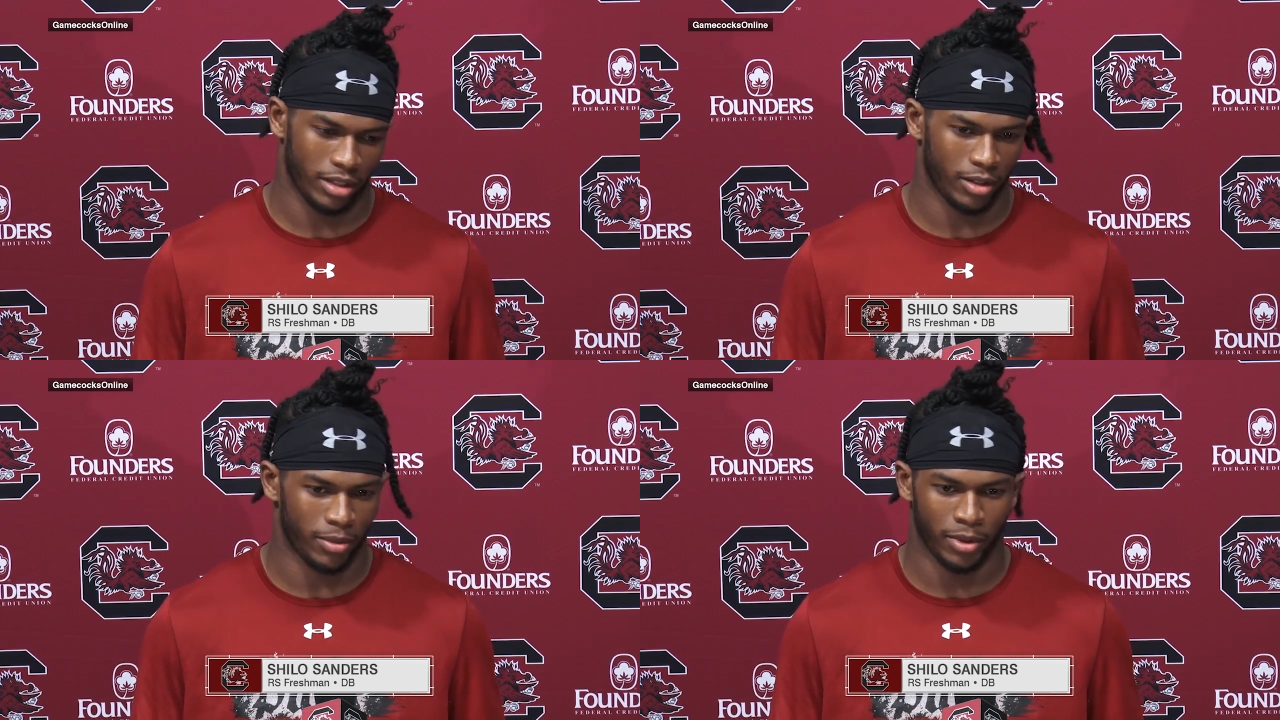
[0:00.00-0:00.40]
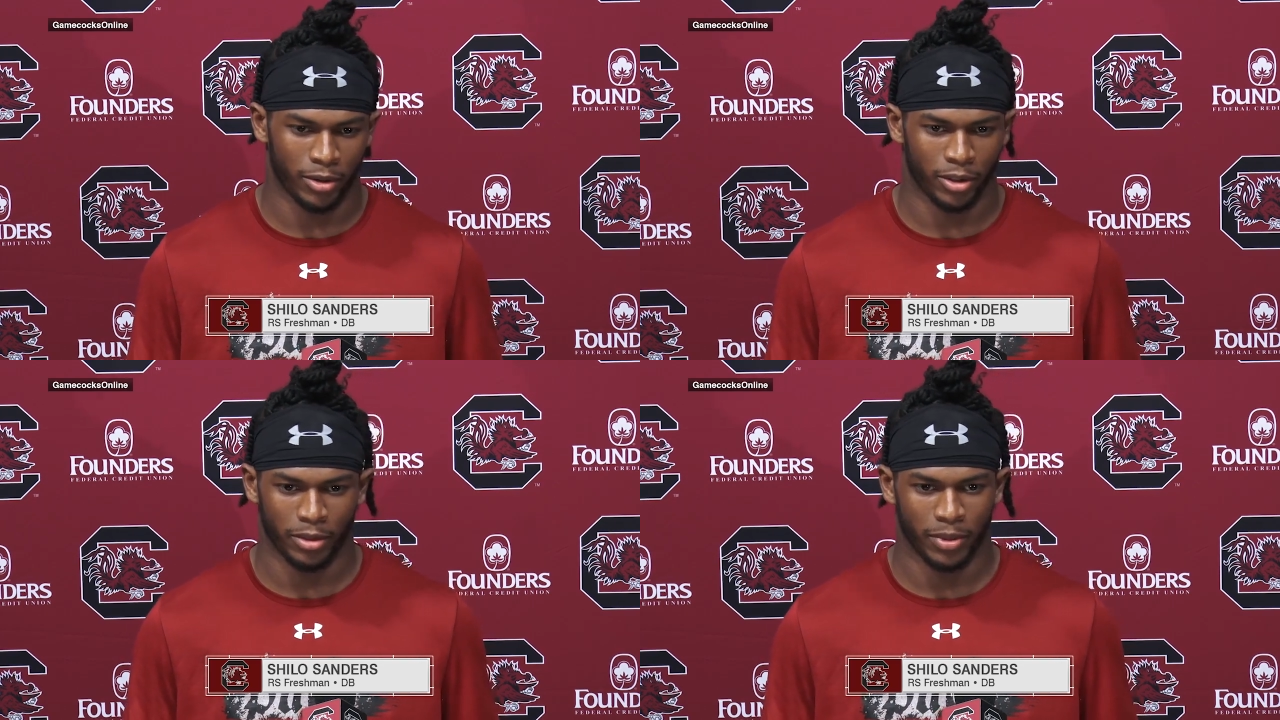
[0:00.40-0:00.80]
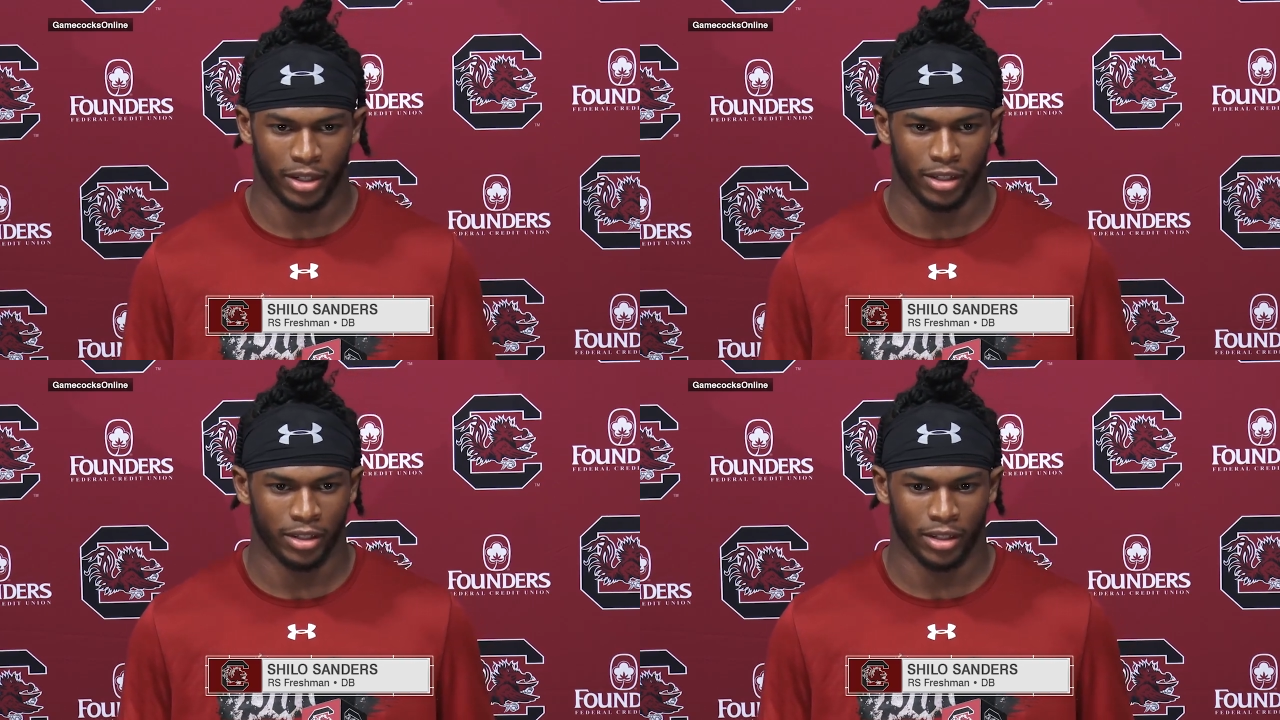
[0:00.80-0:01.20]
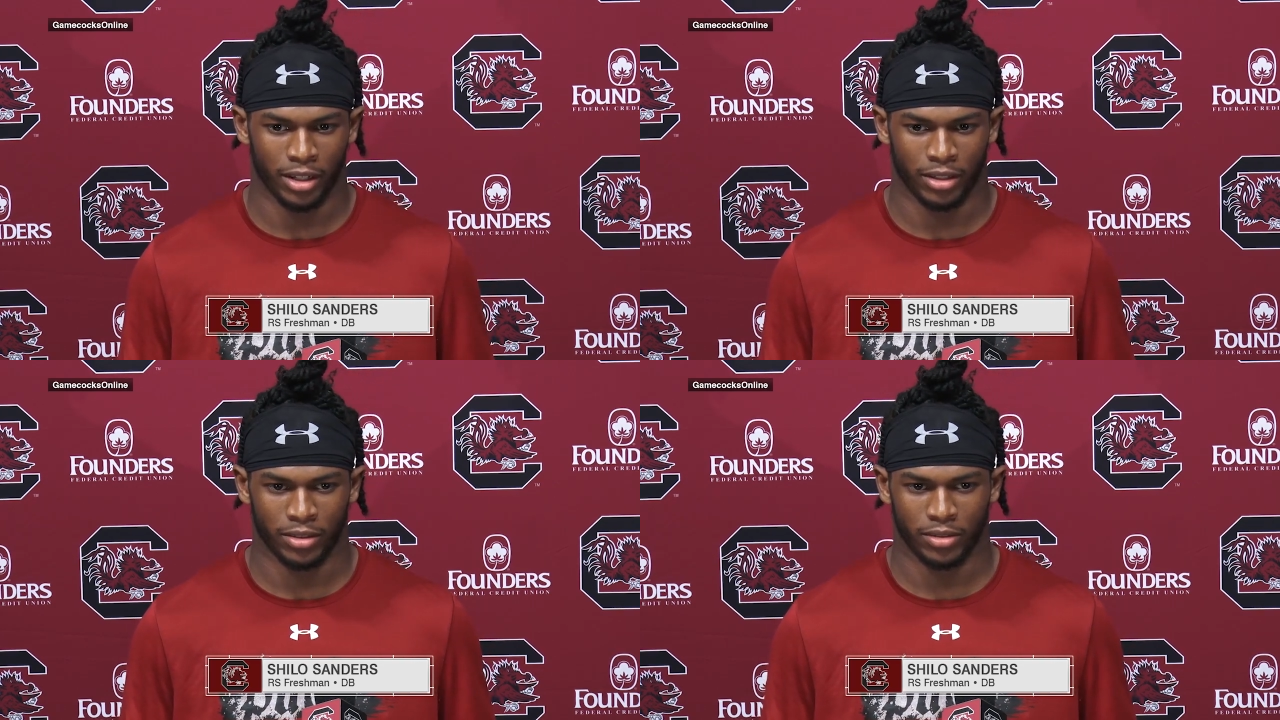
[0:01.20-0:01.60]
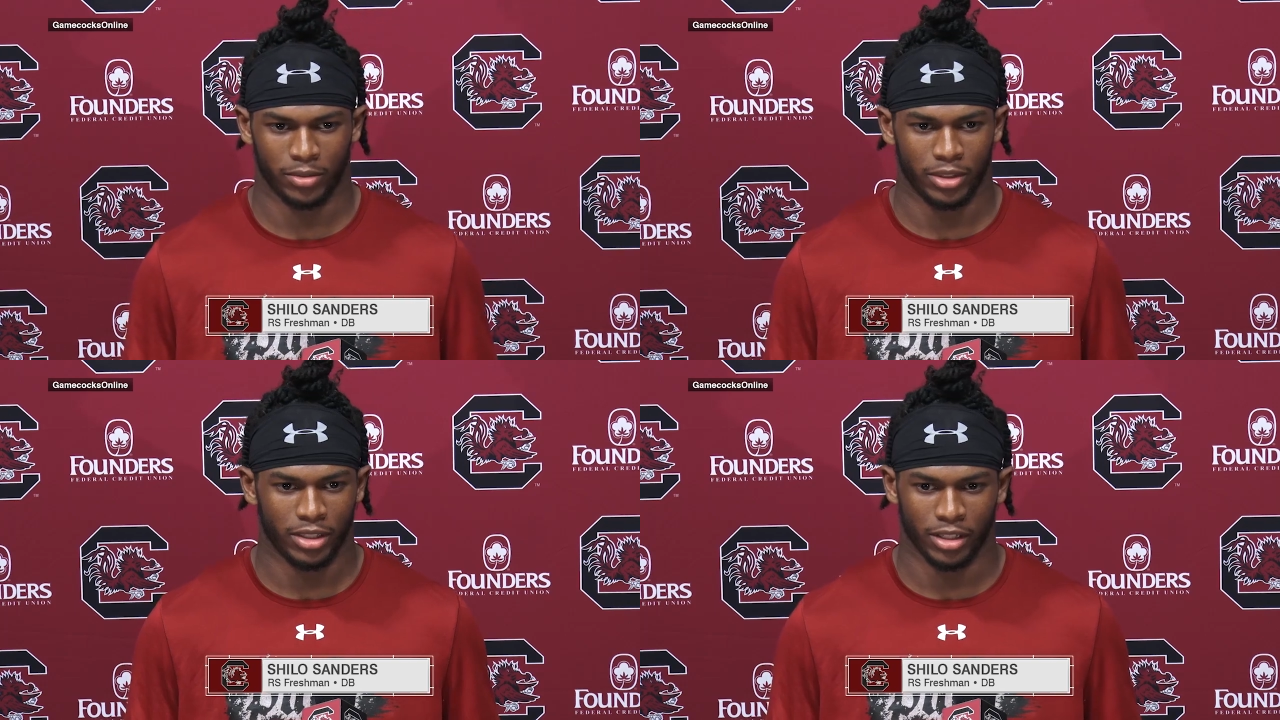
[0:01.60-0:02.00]
I'm not worried about any of that.
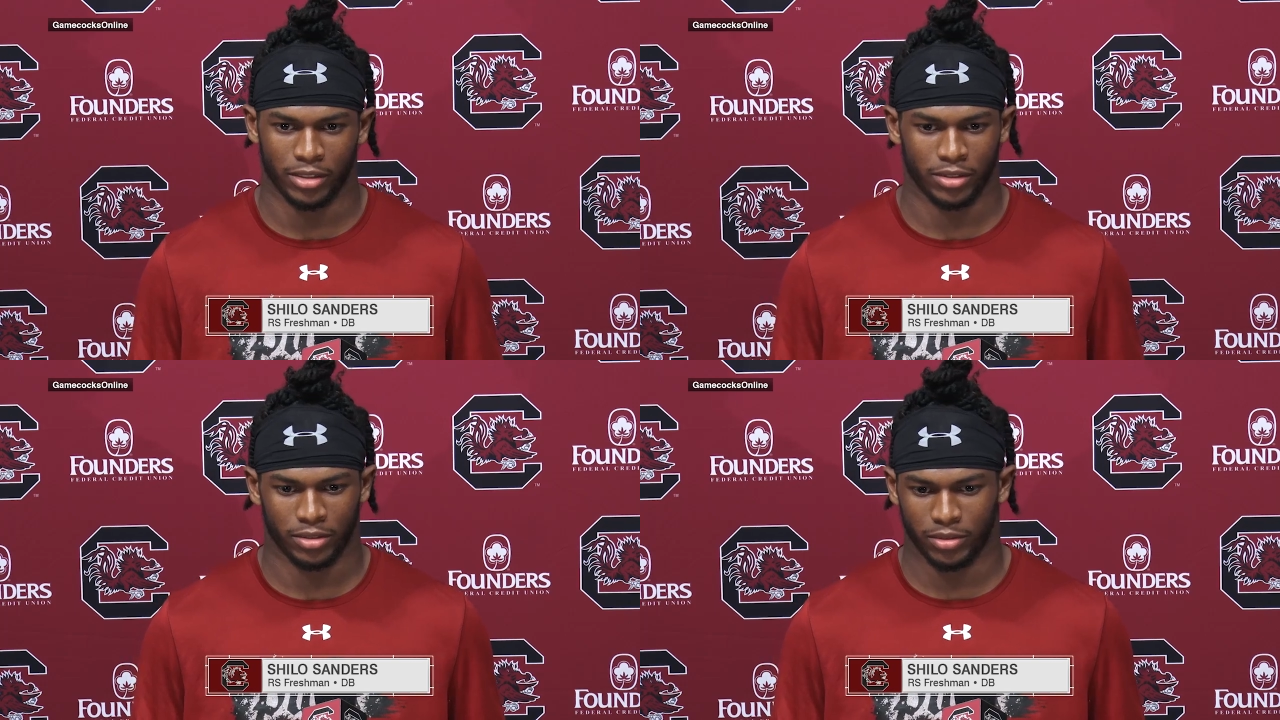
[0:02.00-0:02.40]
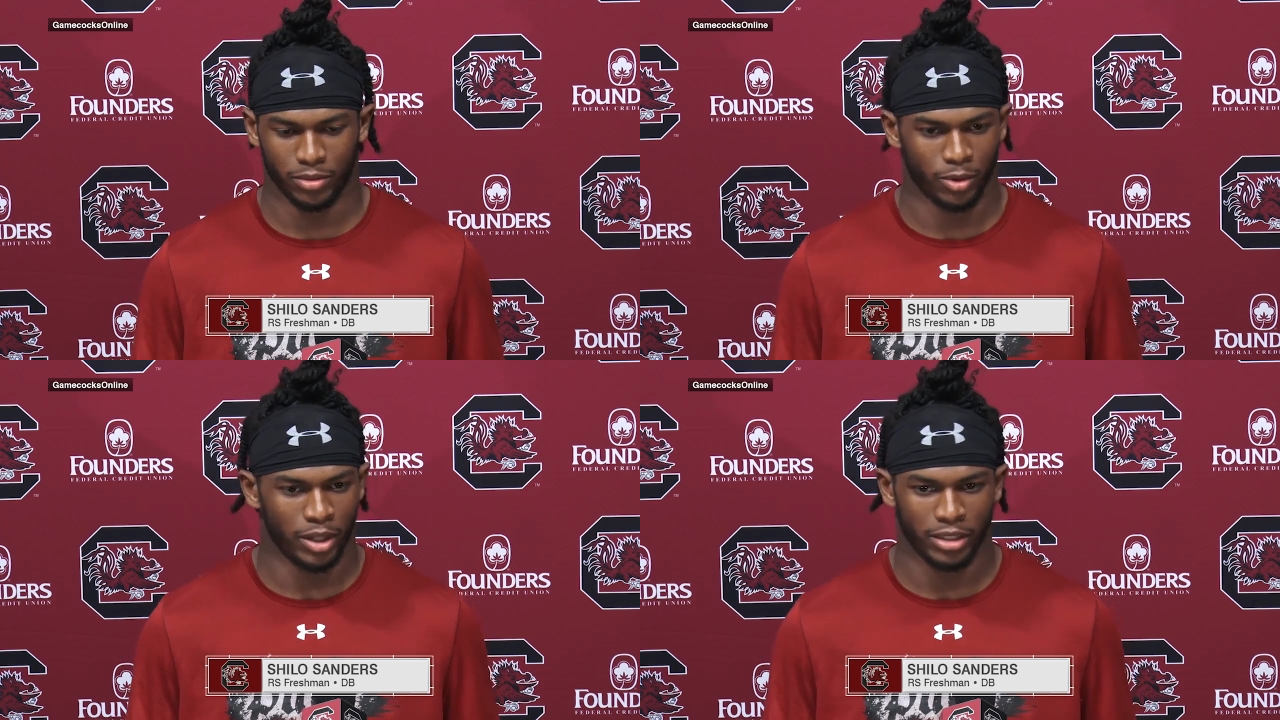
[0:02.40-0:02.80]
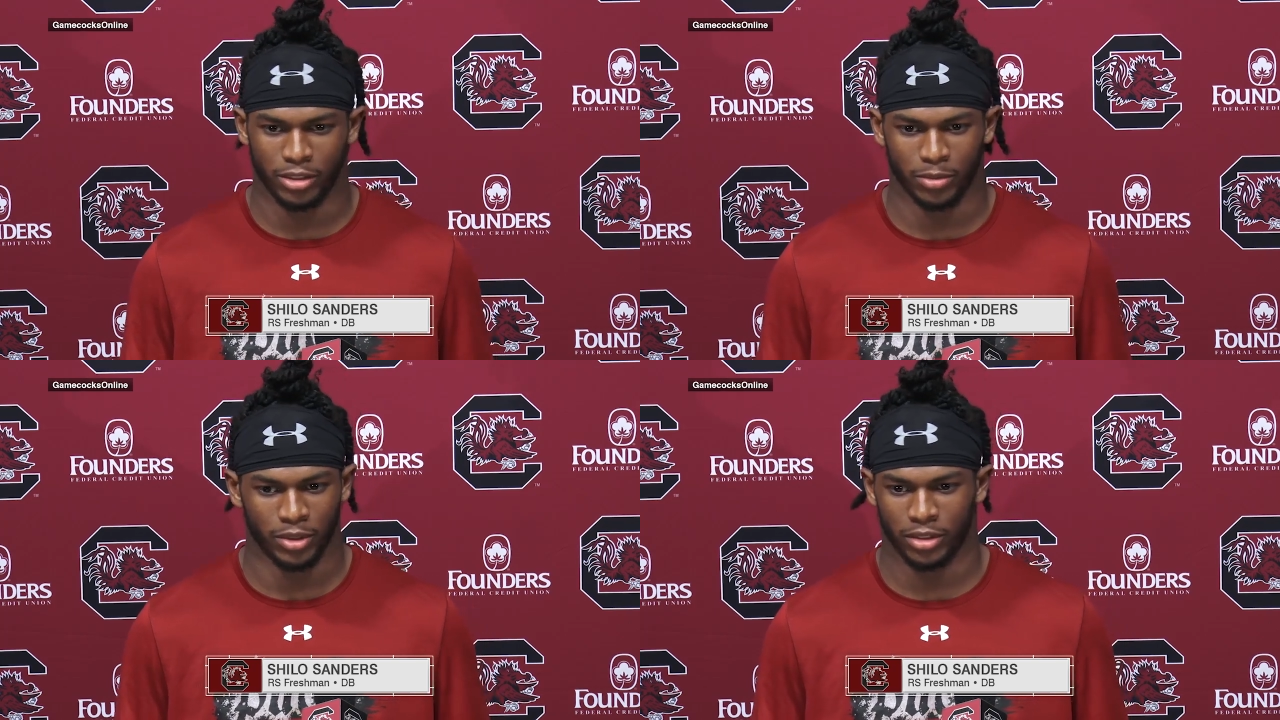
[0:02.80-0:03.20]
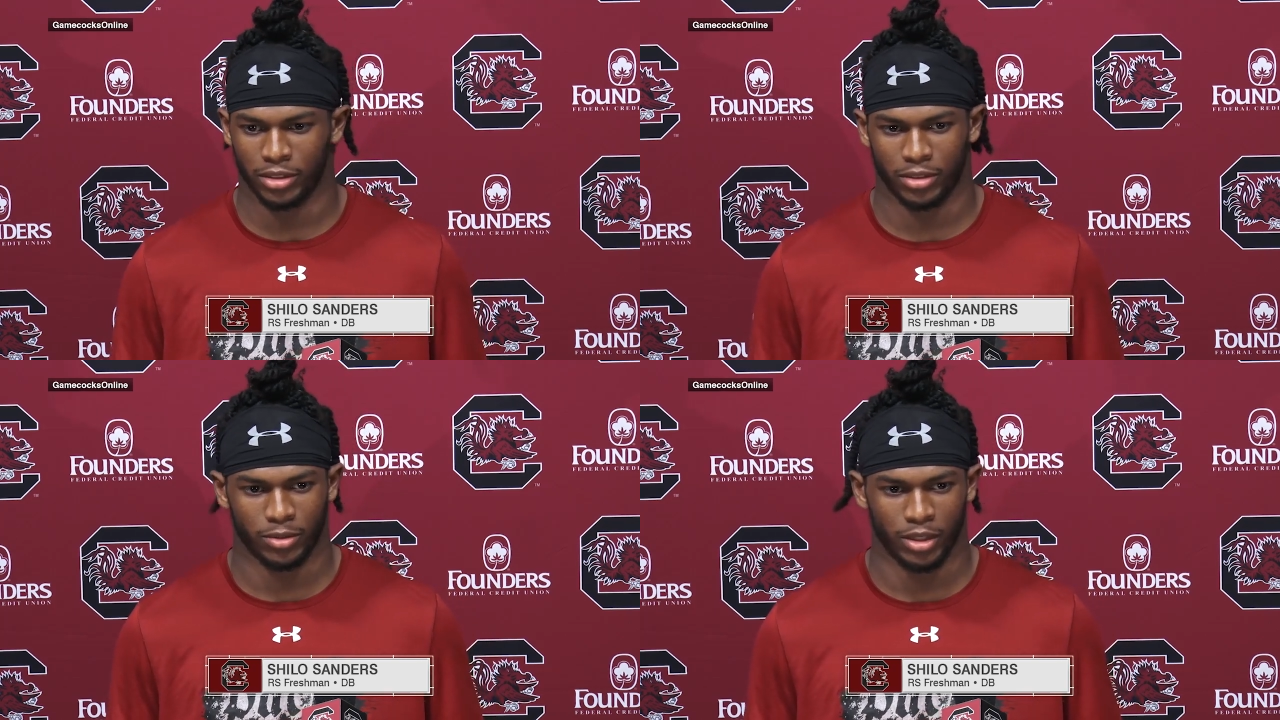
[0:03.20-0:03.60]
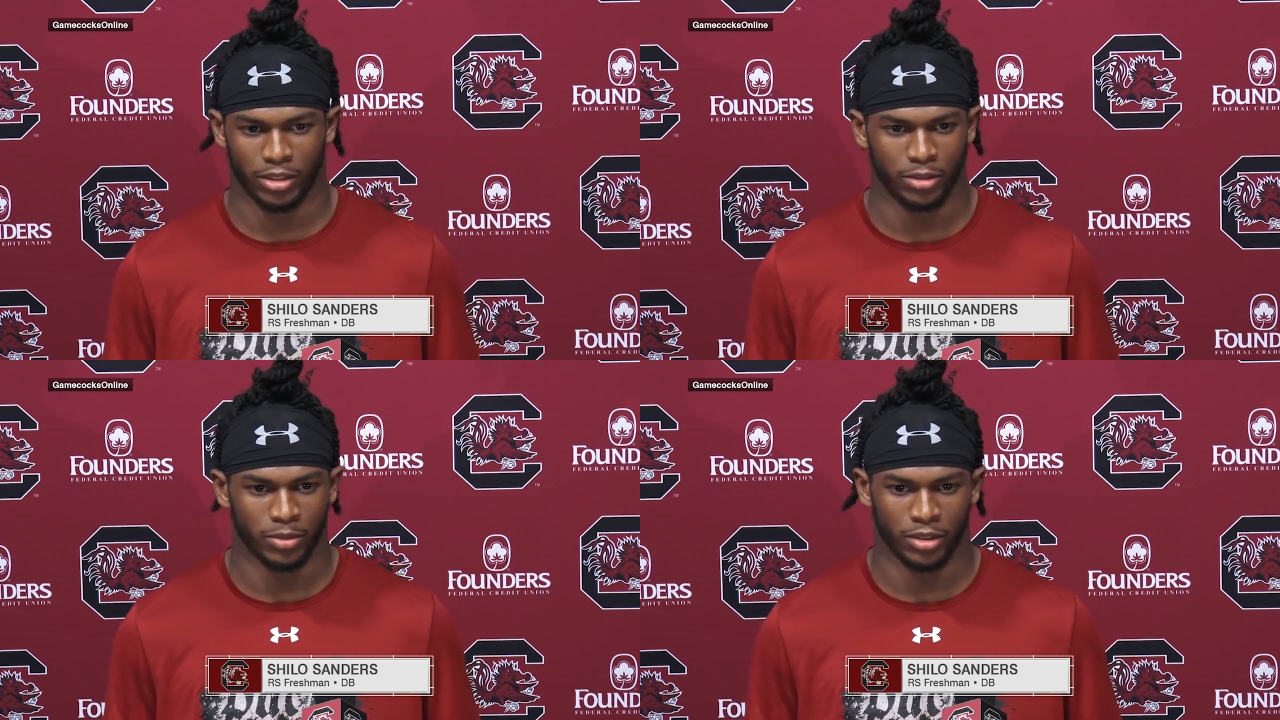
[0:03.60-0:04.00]
We test way too much, way
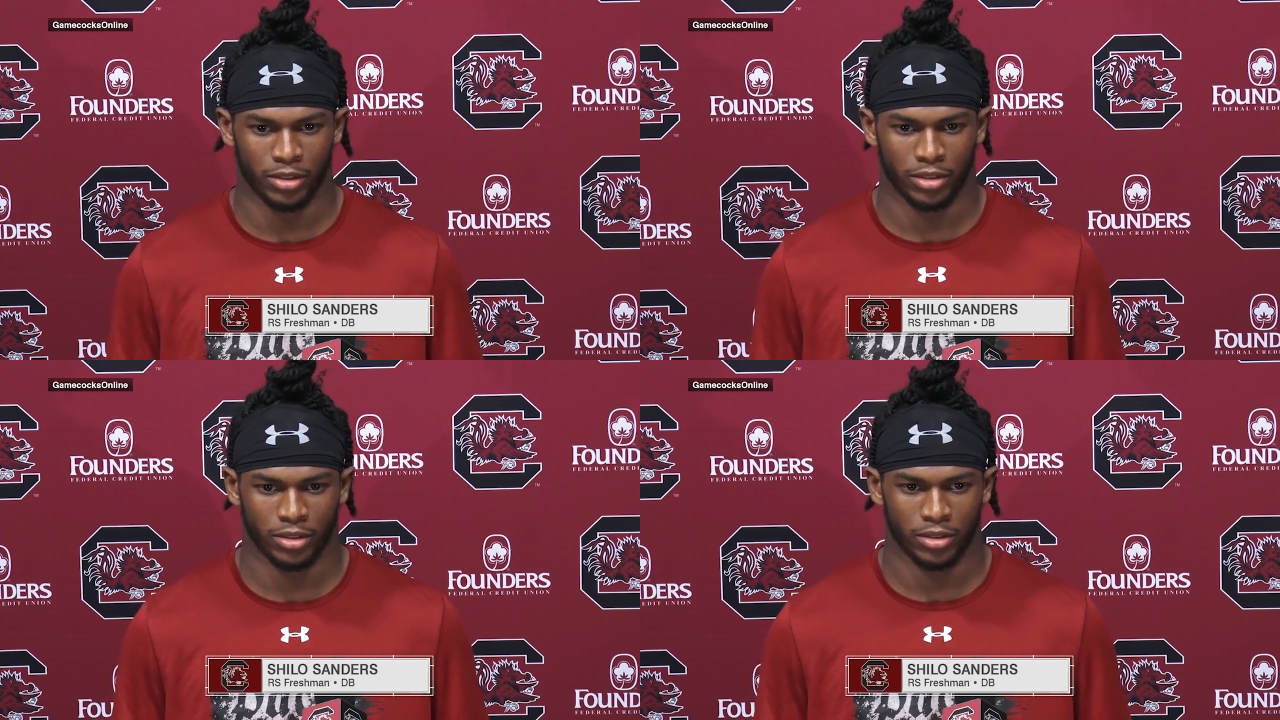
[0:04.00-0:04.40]
too much.